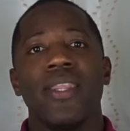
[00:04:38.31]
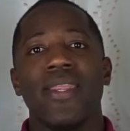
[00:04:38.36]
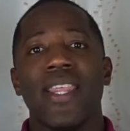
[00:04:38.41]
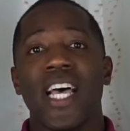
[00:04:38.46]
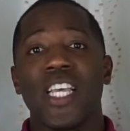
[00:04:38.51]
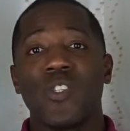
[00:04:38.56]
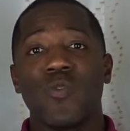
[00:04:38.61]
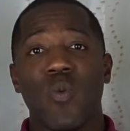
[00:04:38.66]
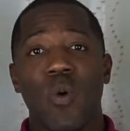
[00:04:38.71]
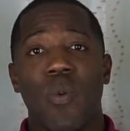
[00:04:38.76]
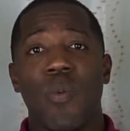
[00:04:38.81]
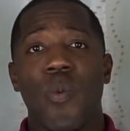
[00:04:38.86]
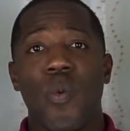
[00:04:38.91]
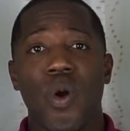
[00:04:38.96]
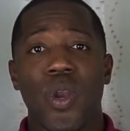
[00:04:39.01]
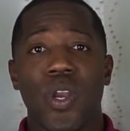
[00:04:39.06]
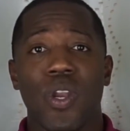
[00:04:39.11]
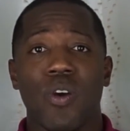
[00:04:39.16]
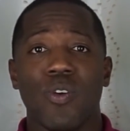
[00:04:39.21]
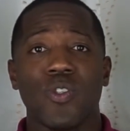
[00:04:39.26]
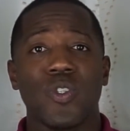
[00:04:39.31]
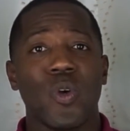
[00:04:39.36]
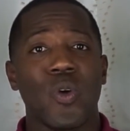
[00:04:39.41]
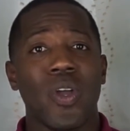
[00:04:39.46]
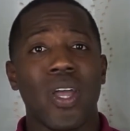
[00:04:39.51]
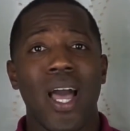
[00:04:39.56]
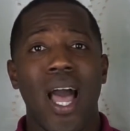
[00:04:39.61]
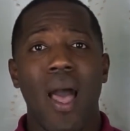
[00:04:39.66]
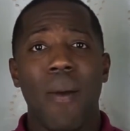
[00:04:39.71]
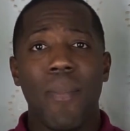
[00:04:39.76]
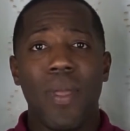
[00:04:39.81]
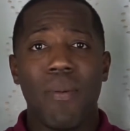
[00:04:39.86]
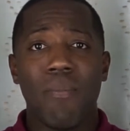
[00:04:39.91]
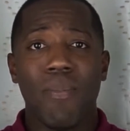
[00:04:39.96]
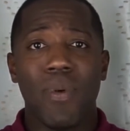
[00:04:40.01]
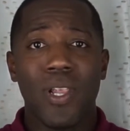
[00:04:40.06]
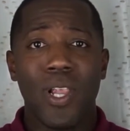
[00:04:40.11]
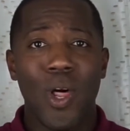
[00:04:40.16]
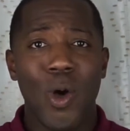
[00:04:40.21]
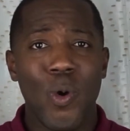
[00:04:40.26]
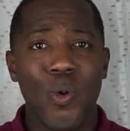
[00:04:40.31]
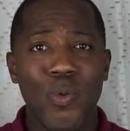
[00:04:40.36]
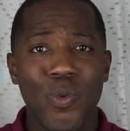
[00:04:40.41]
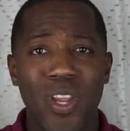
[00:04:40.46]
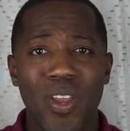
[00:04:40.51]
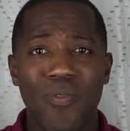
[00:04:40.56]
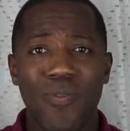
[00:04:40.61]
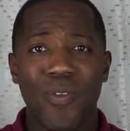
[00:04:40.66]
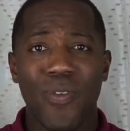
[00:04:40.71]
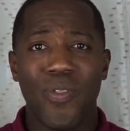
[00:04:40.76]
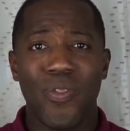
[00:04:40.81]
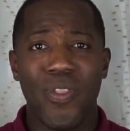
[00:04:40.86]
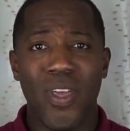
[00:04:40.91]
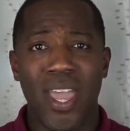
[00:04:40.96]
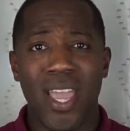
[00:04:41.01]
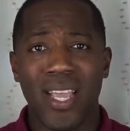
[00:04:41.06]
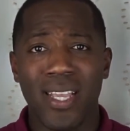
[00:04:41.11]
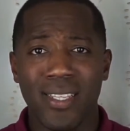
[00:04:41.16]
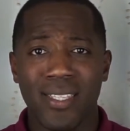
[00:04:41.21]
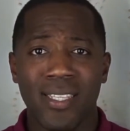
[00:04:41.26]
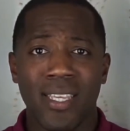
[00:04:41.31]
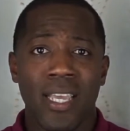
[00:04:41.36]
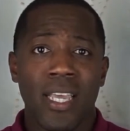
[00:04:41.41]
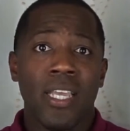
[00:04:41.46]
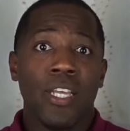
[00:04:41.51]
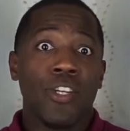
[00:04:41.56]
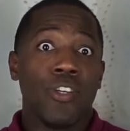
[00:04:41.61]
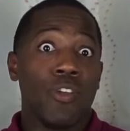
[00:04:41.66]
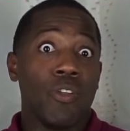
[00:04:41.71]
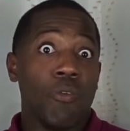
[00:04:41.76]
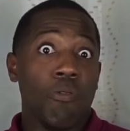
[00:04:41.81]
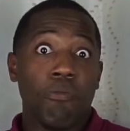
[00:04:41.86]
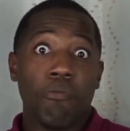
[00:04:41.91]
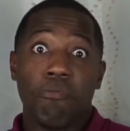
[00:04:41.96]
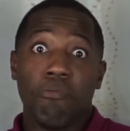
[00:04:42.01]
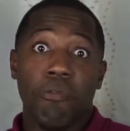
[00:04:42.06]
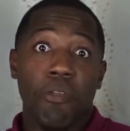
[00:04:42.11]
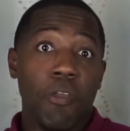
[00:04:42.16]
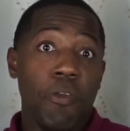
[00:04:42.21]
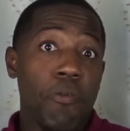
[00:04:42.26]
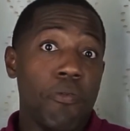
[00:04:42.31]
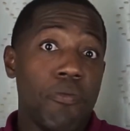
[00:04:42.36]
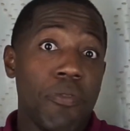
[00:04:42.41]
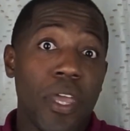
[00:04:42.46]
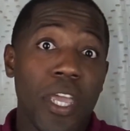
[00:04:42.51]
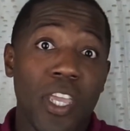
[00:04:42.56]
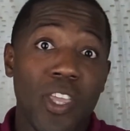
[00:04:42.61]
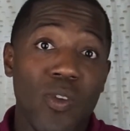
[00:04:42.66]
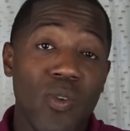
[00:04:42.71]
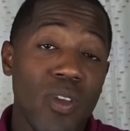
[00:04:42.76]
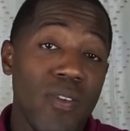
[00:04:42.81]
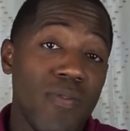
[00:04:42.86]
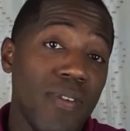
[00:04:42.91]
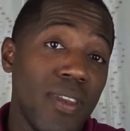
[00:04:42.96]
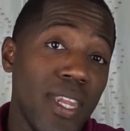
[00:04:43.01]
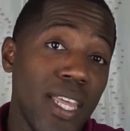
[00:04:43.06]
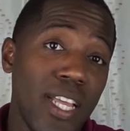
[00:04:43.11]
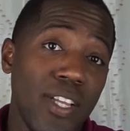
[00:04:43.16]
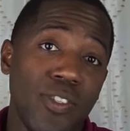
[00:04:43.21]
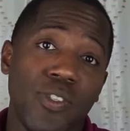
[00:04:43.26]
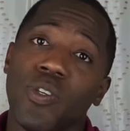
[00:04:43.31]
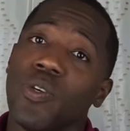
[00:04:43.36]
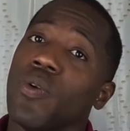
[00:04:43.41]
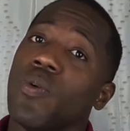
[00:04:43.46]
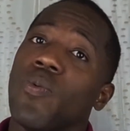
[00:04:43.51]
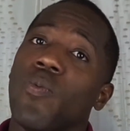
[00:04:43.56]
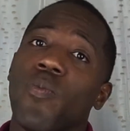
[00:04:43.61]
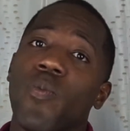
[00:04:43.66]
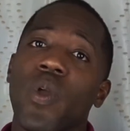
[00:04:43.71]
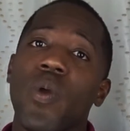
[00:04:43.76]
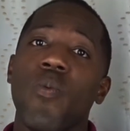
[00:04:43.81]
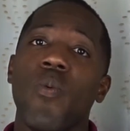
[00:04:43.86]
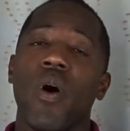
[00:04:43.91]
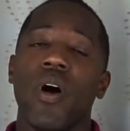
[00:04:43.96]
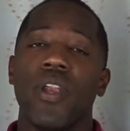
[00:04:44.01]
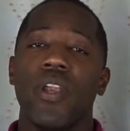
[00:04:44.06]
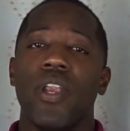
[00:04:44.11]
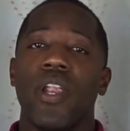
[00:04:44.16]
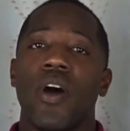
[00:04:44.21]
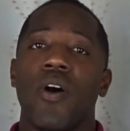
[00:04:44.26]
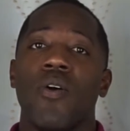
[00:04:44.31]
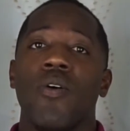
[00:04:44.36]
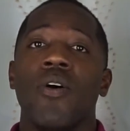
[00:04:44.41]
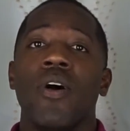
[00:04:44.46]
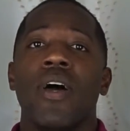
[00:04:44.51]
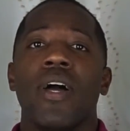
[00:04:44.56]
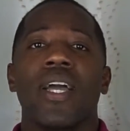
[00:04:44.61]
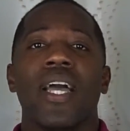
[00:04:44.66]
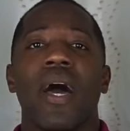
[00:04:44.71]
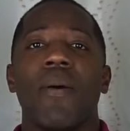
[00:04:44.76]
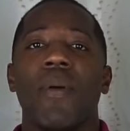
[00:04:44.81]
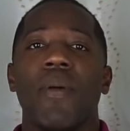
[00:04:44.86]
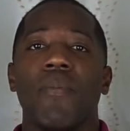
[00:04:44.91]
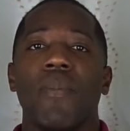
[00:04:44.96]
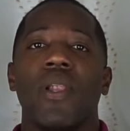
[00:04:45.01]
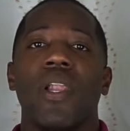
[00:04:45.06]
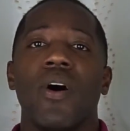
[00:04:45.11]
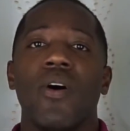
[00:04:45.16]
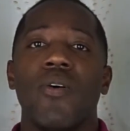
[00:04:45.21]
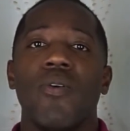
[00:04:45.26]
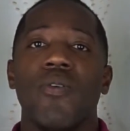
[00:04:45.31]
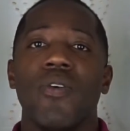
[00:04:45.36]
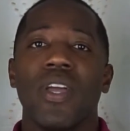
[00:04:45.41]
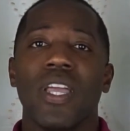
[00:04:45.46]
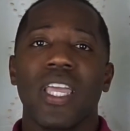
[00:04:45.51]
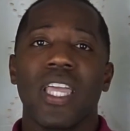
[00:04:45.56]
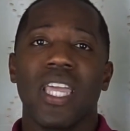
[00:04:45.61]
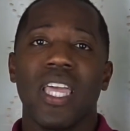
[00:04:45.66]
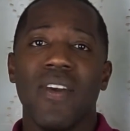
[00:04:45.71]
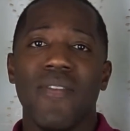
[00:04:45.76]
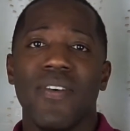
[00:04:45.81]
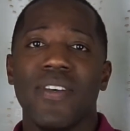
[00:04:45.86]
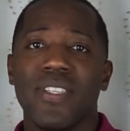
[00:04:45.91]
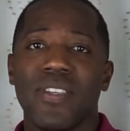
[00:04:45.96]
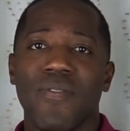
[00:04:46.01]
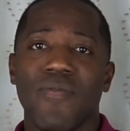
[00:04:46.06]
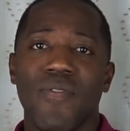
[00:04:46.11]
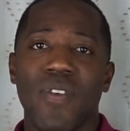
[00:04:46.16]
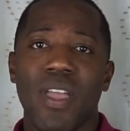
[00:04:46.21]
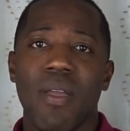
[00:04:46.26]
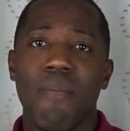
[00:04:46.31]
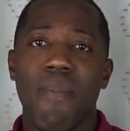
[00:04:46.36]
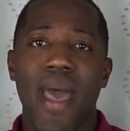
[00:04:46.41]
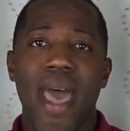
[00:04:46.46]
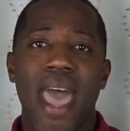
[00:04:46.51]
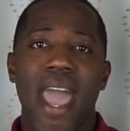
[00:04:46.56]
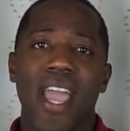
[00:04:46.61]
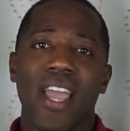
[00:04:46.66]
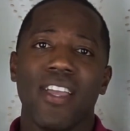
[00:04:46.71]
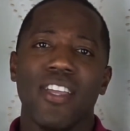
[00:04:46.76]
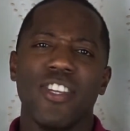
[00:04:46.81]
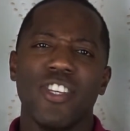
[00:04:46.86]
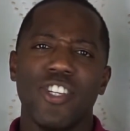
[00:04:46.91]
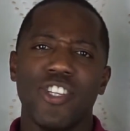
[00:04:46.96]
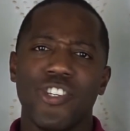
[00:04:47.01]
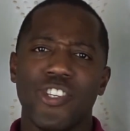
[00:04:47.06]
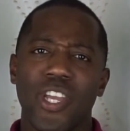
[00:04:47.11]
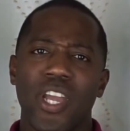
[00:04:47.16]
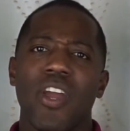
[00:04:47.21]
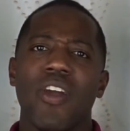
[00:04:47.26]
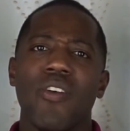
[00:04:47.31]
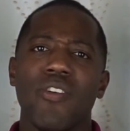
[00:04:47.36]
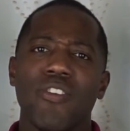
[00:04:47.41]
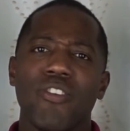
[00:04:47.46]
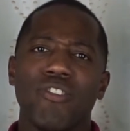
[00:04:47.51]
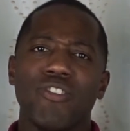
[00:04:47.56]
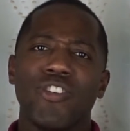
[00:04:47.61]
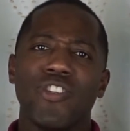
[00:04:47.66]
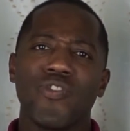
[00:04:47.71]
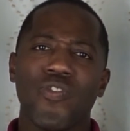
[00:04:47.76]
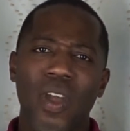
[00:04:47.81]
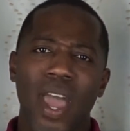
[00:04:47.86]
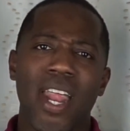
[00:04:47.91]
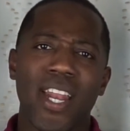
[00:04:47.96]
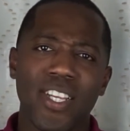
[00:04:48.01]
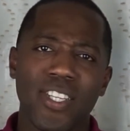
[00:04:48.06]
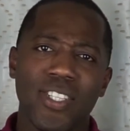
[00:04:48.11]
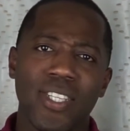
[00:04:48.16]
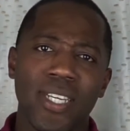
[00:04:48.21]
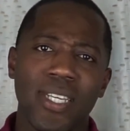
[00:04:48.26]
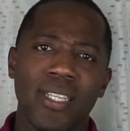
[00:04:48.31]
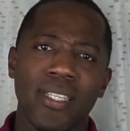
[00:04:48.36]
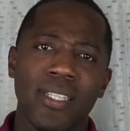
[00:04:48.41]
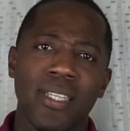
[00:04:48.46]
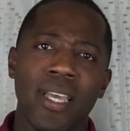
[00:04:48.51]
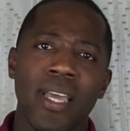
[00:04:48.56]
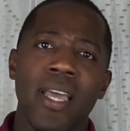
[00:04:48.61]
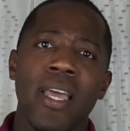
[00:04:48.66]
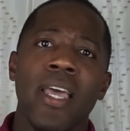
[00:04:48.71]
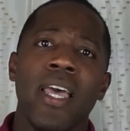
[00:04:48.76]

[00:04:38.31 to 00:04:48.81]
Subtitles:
That's what we want to know. So comment below different things. Do you think you even need to? We want to know. Comment below. Give us some feedback. Share your strategies.